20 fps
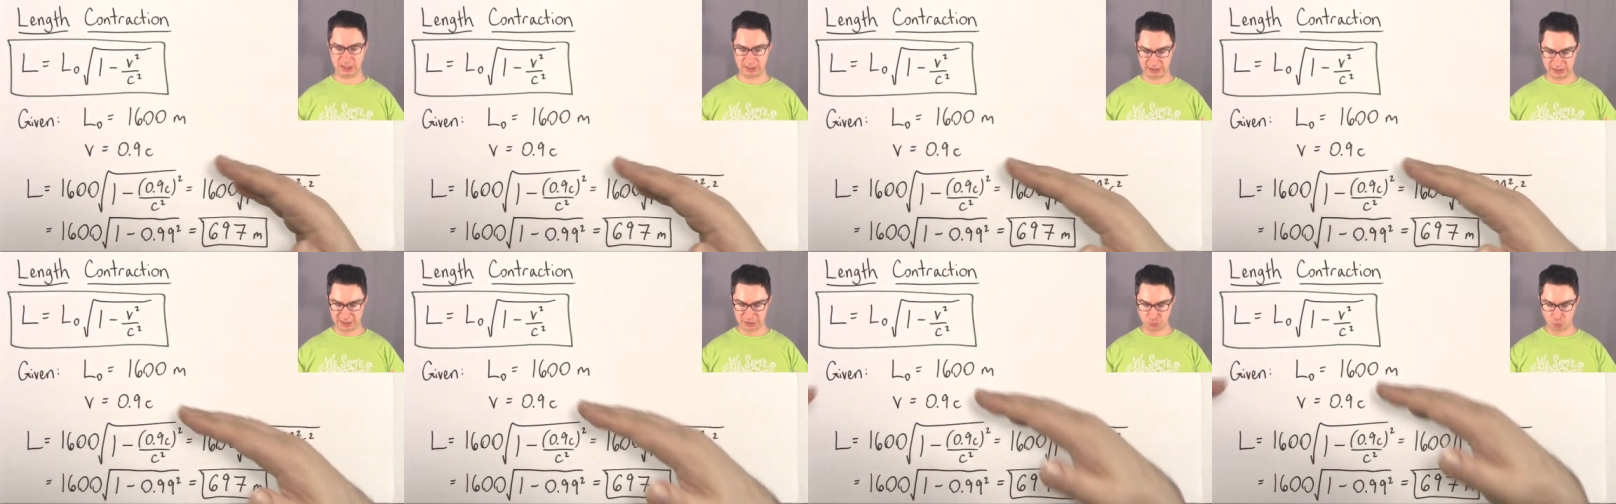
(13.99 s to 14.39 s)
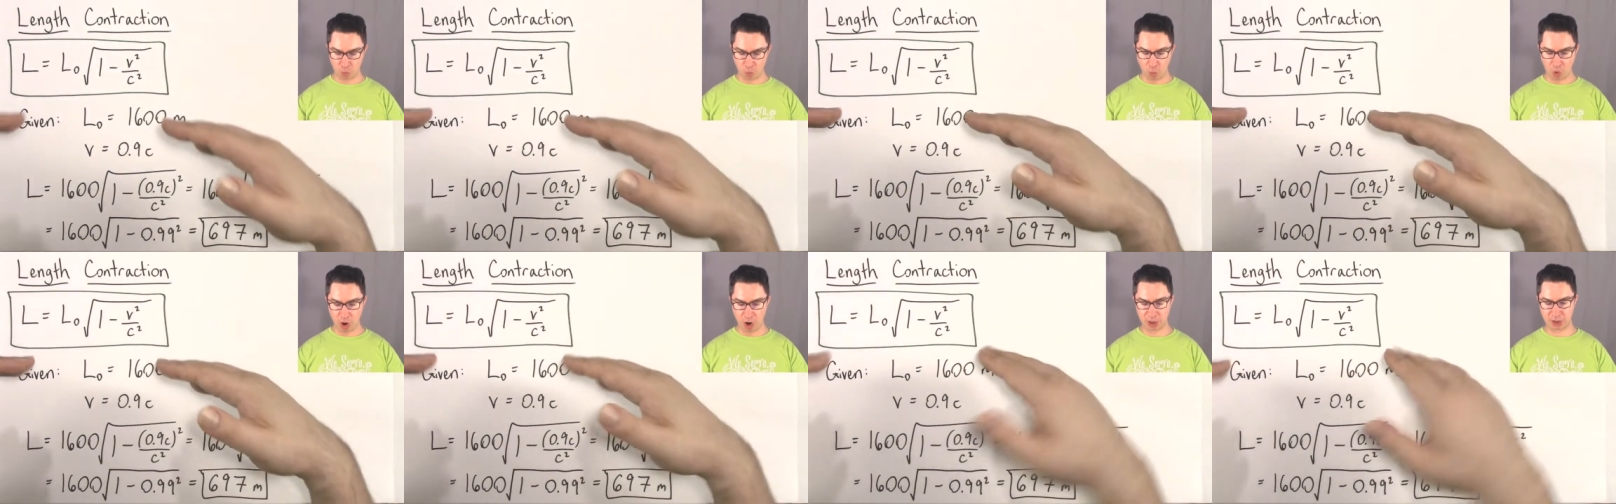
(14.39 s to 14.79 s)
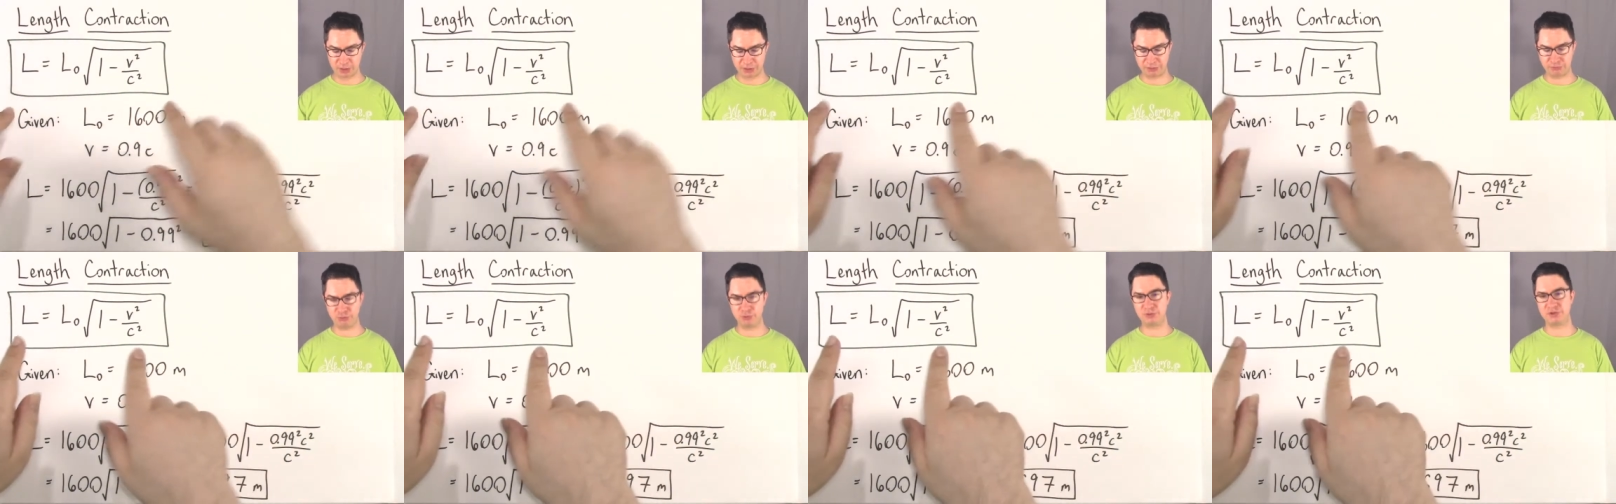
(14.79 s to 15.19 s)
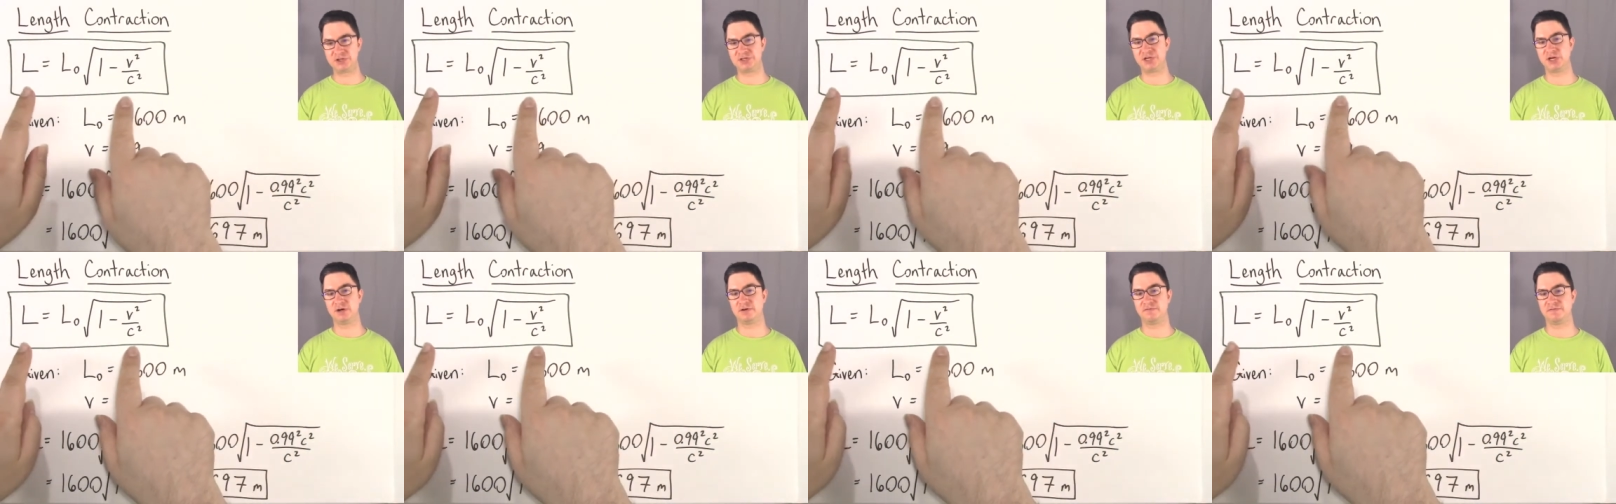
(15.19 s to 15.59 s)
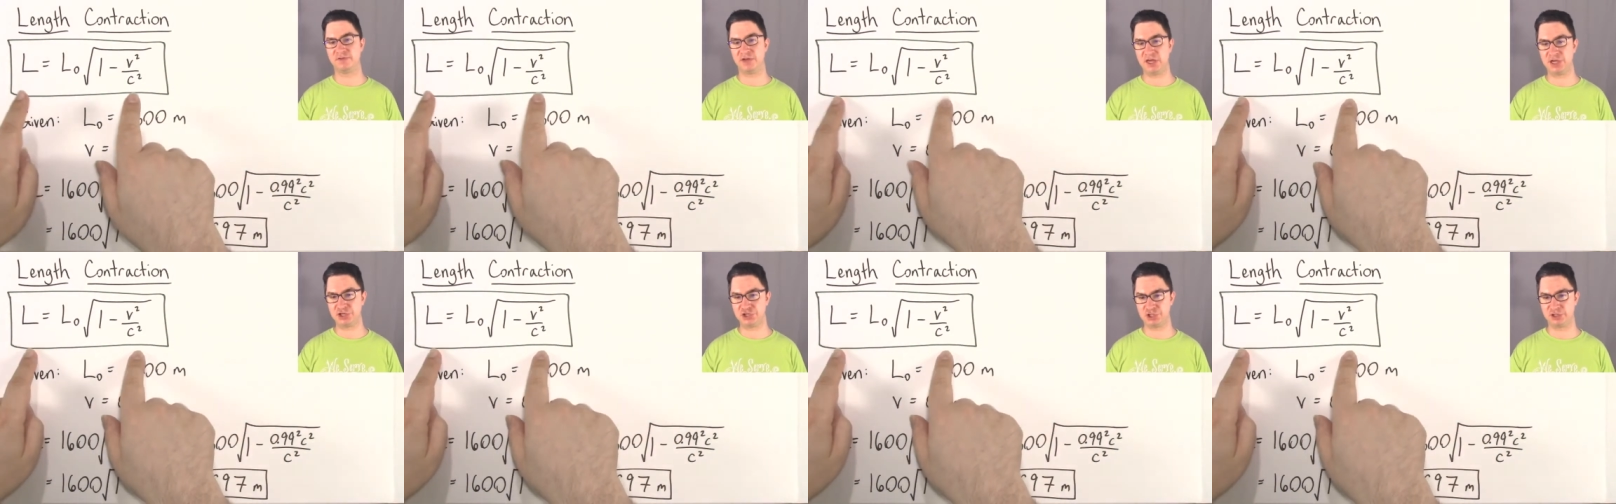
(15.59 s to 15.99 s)
let's walk through the
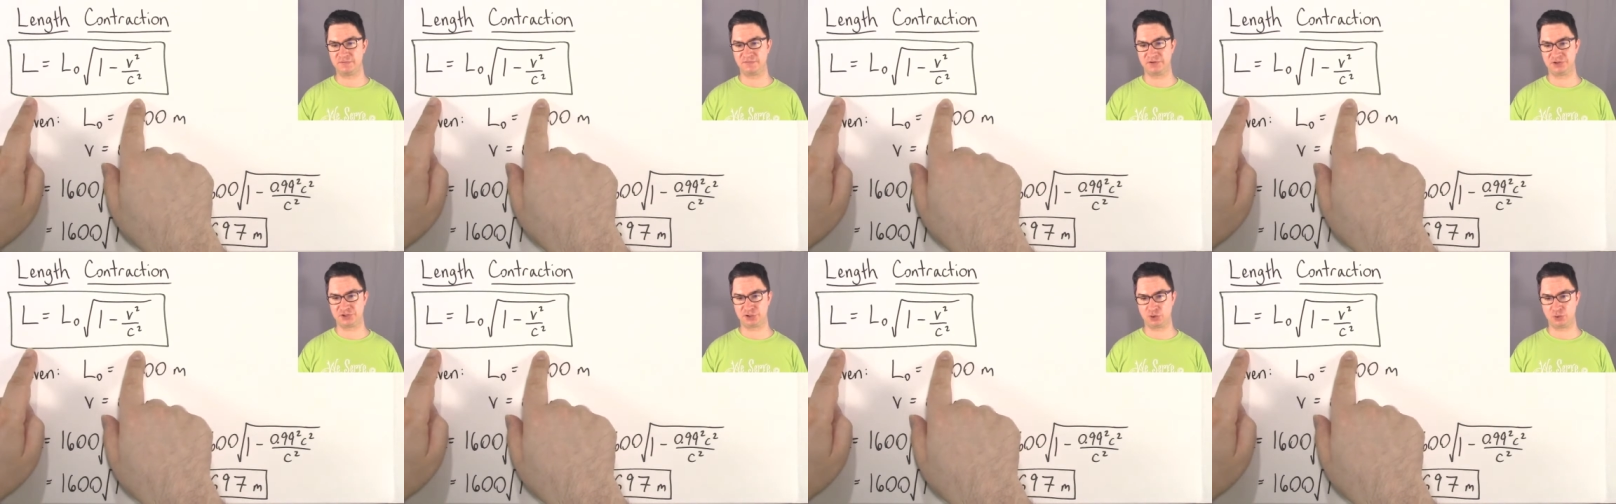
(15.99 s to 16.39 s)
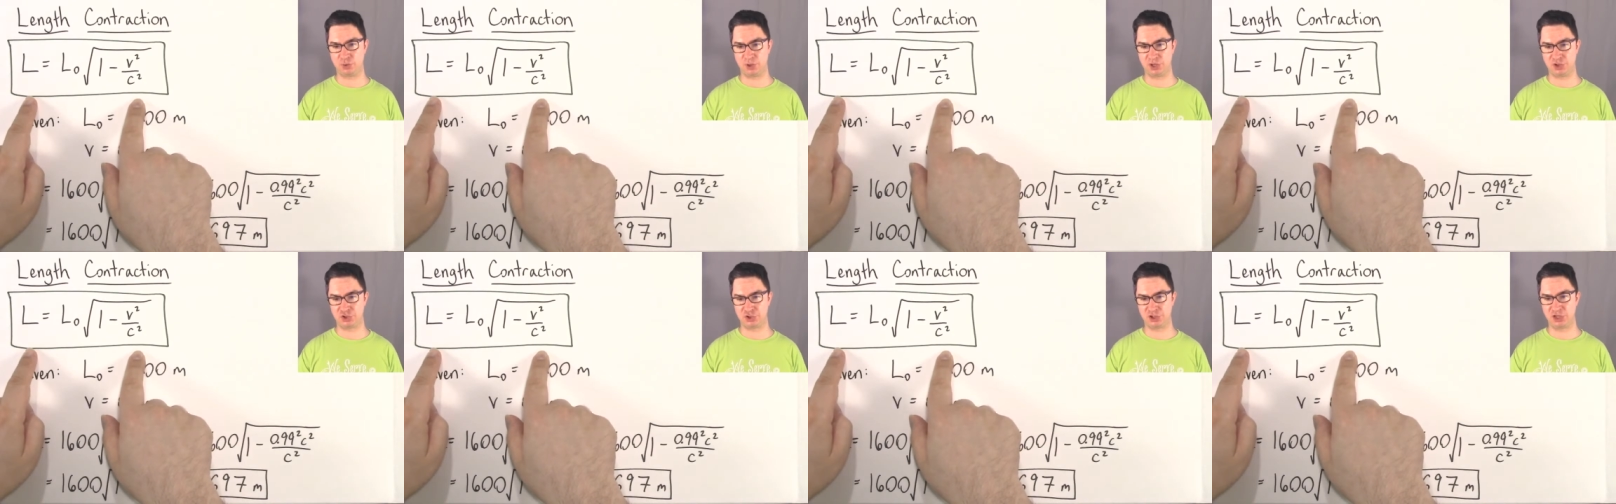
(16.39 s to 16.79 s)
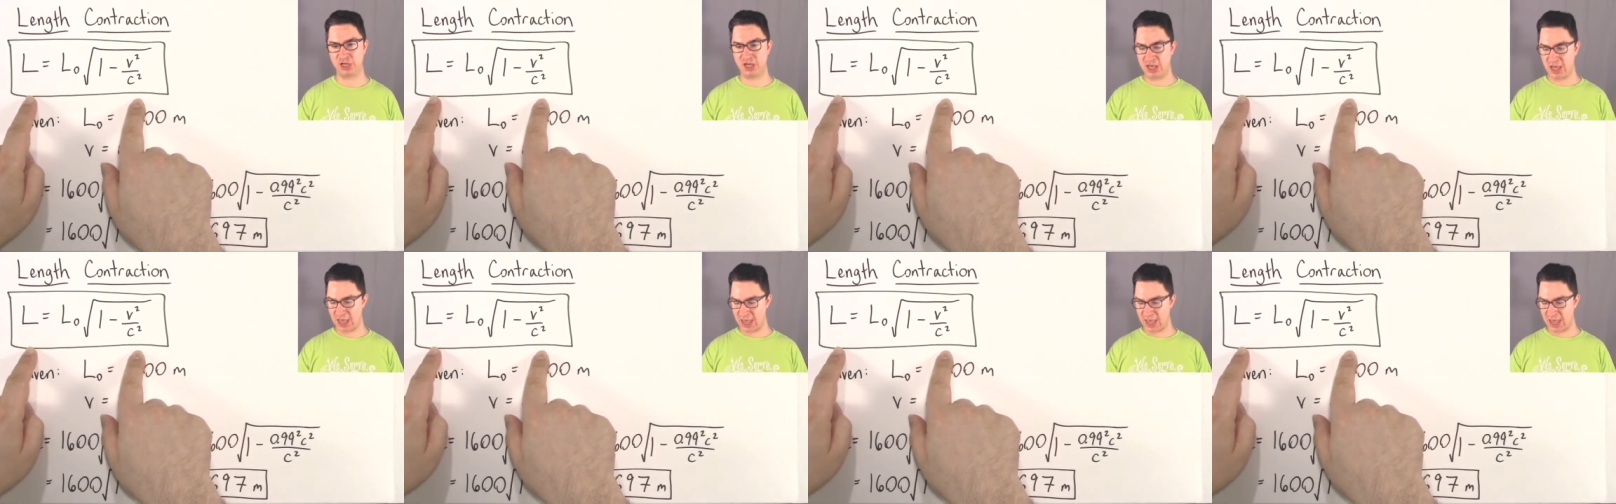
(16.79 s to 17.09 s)
derivation of this equation.